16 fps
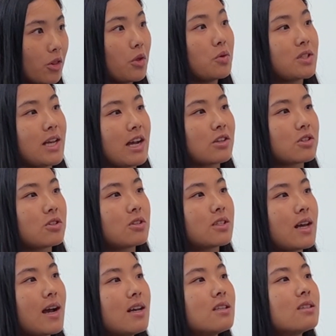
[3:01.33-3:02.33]
those
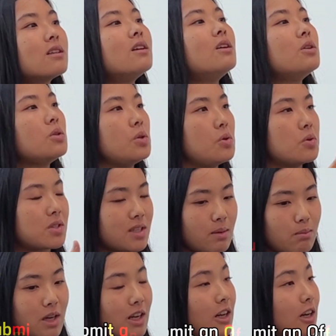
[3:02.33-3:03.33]
exercise, you
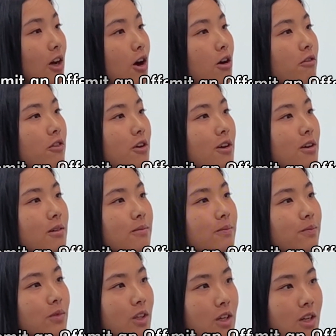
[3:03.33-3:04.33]
submit an offer,
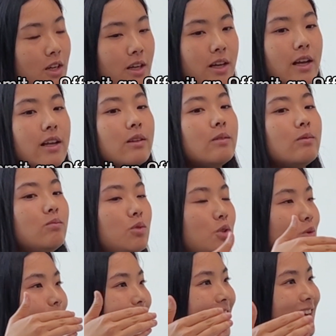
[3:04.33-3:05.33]
mm-hmm.
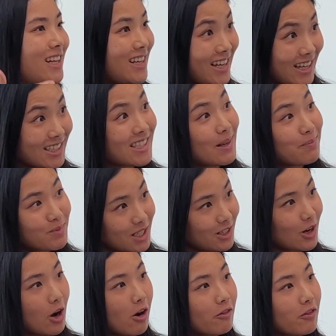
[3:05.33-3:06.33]
you get an accepted
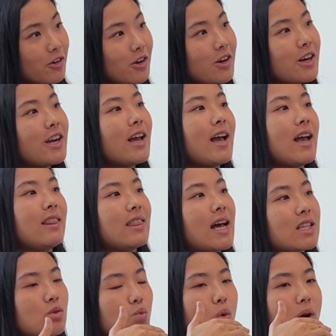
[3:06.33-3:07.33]
offer, mm-hmm. and
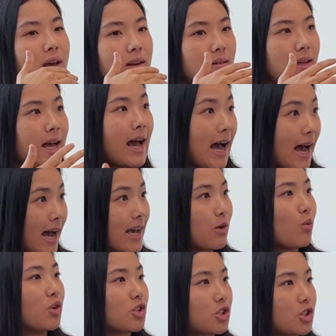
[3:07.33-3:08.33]
that's when I
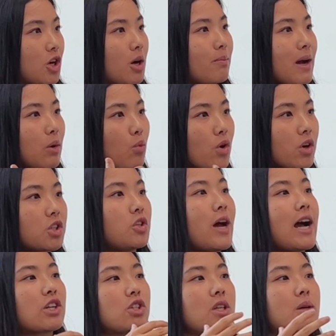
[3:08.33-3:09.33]
will start my work to
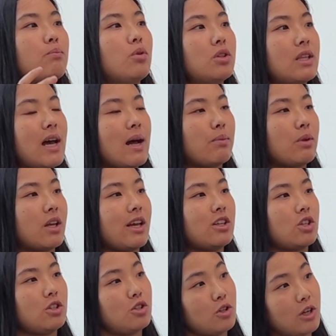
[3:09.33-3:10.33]
actually put the
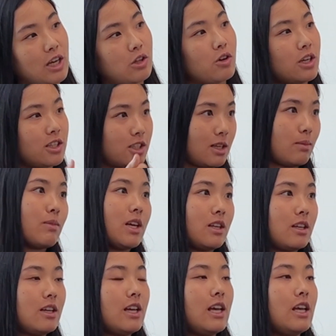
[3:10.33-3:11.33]
application together and
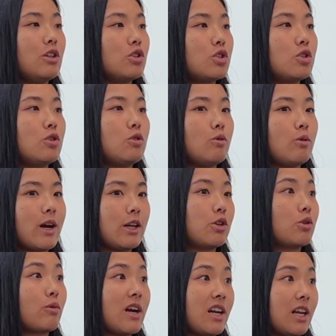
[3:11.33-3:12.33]
submit into
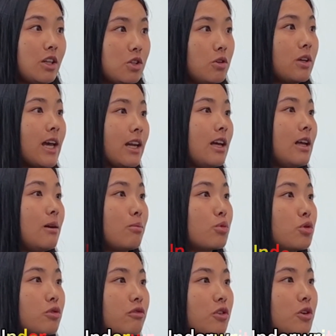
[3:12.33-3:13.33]
underwriting to get an
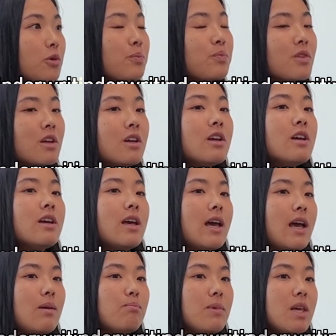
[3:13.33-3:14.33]
approval. Mm-hmm.
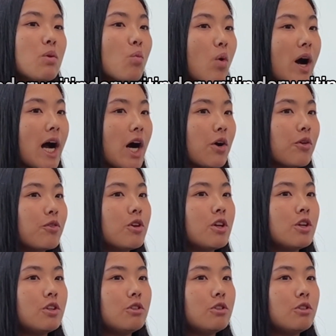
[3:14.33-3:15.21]
And meanwhile,